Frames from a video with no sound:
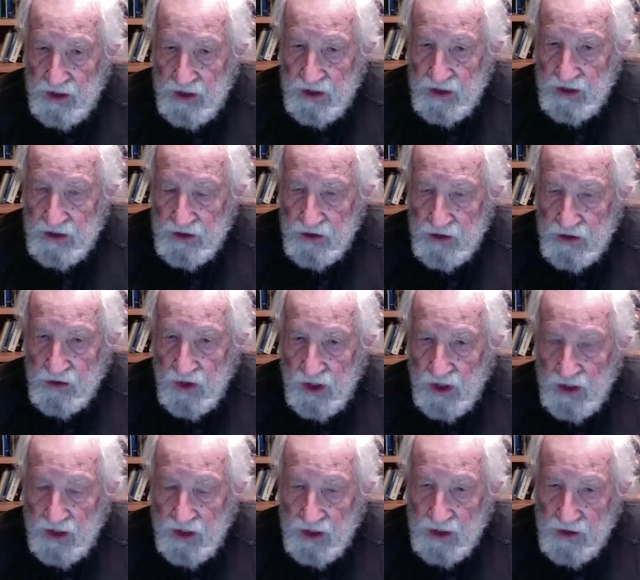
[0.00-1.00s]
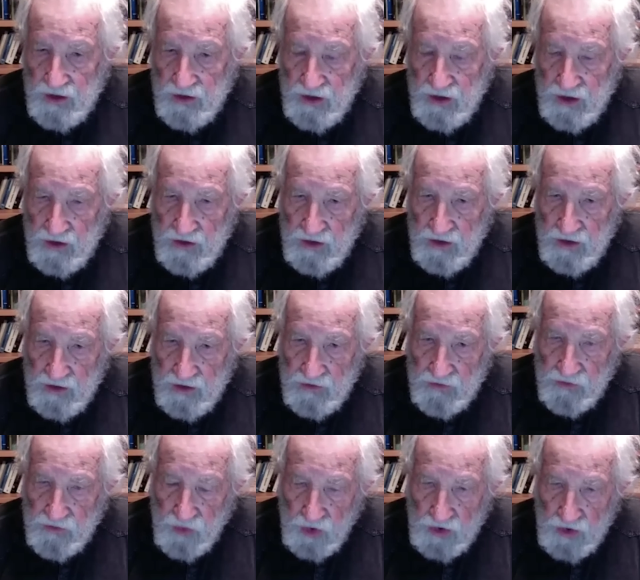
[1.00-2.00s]
to try to
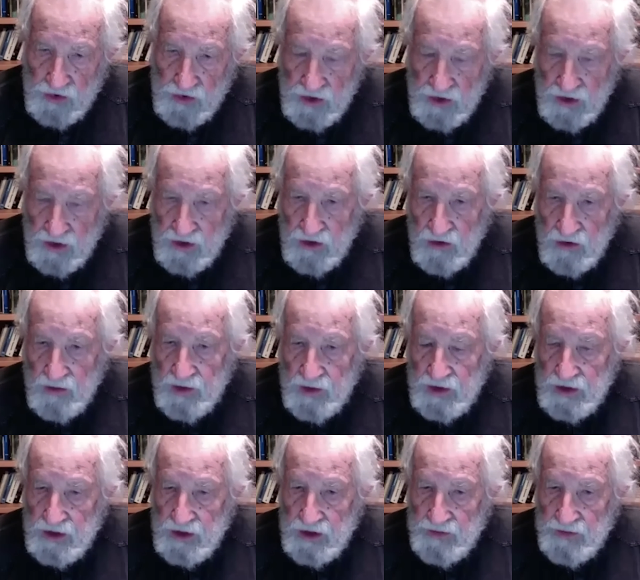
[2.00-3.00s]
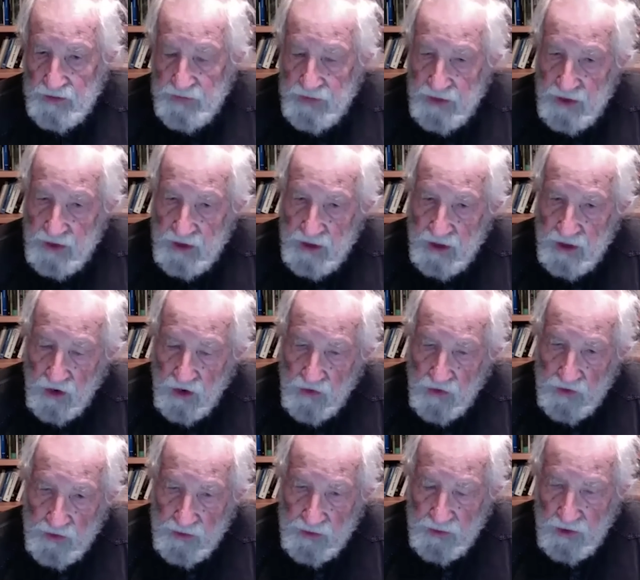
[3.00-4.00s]
force Cuba to
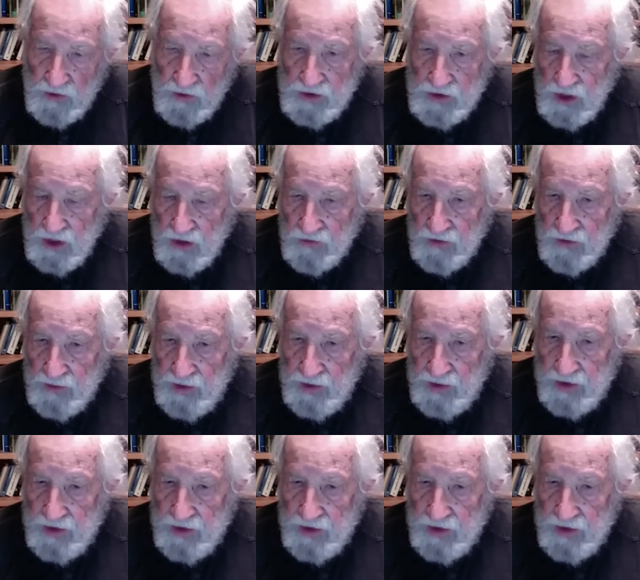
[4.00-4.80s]
overthrow its government.